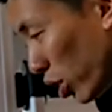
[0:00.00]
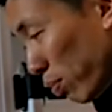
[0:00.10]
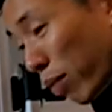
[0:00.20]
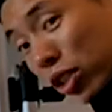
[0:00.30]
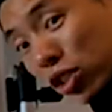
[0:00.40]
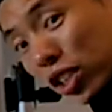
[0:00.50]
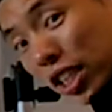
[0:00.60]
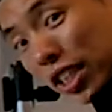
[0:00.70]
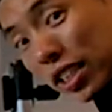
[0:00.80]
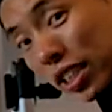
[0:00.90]
is much
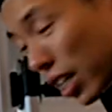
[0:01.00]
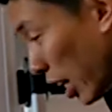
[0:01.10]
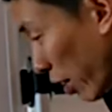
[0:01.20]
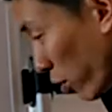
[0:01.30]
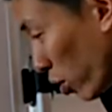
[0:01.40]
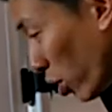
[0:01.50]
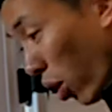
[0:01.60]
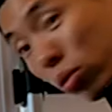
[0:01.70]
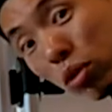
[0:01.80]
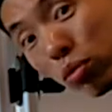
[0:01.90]
easier if you
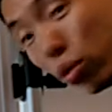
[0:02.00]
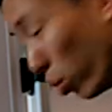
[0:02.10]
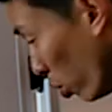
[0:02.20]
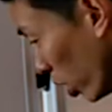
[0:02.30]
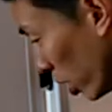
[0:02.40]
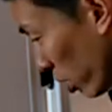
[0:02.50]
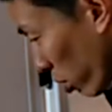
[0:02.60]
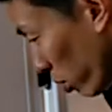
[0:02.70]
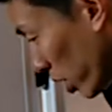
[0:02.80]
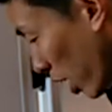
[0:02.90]
know the rule,
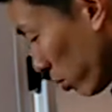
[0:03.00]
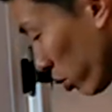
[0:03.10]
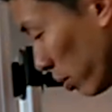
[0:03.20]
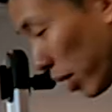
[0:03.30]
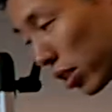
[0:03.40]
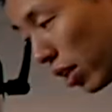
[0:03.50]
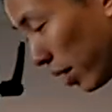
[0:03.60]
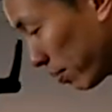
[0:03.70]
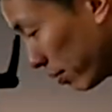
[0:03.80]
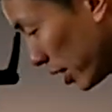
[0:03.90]
3 times 3 makes 9.
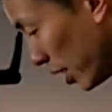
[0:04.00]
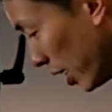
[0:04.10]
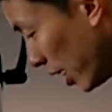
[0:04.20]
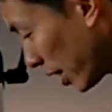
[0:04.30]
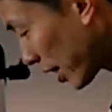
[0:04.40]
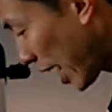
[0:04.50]
And